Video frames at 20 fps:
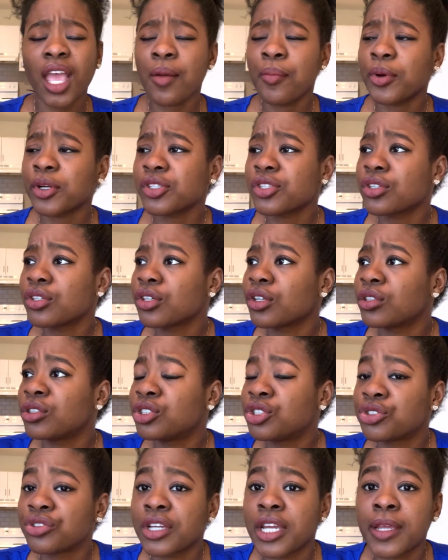Pursue your
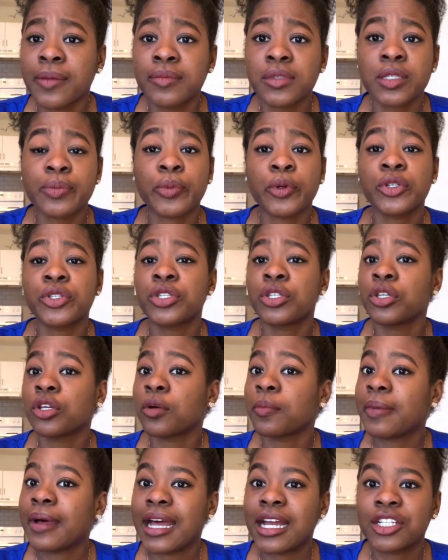dreams, pursue your
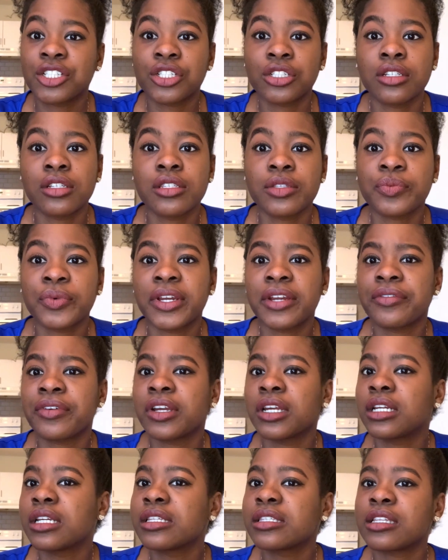passions, whatever
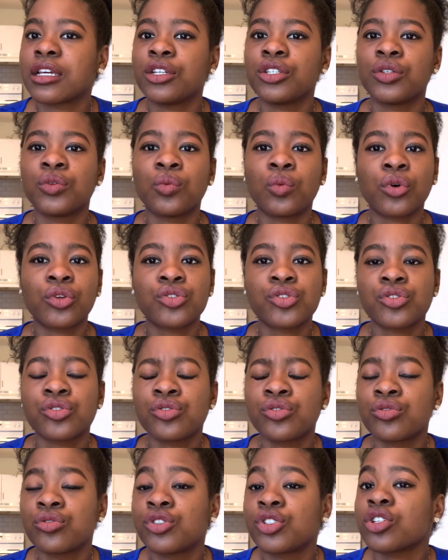it is that you want to
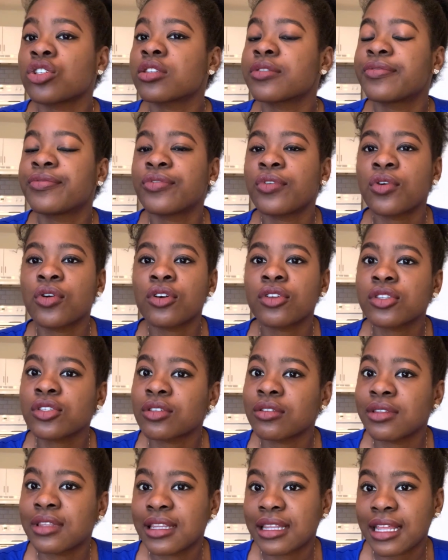do, just focus
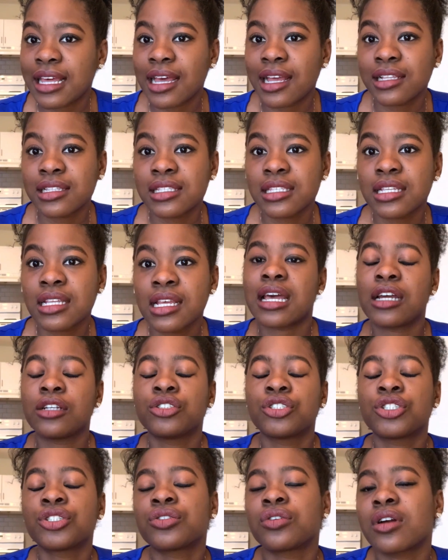on that and
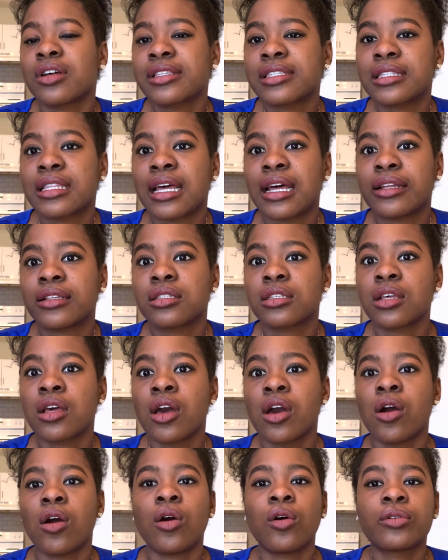trust that
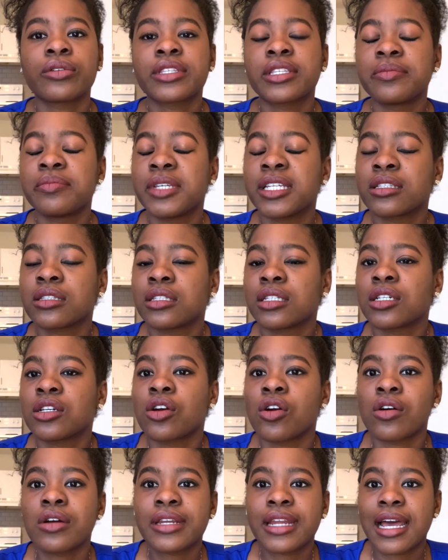ultimately
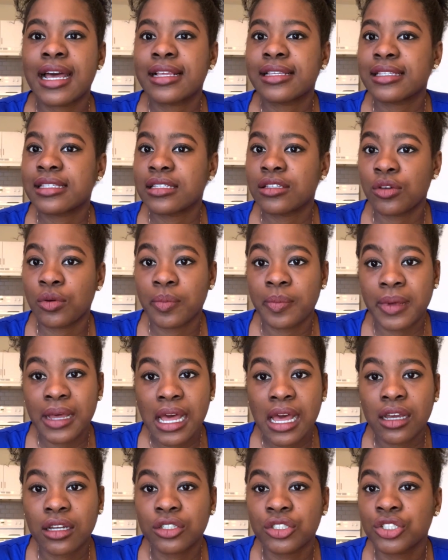God has your
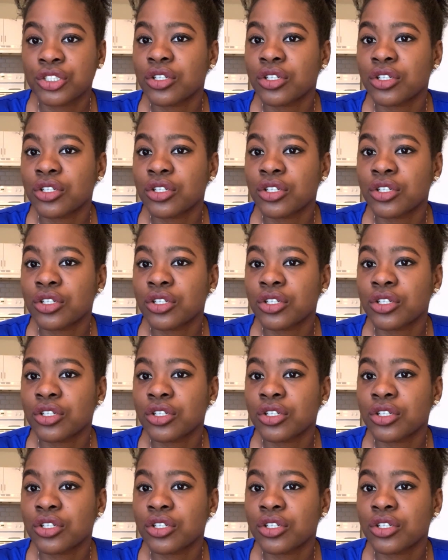back.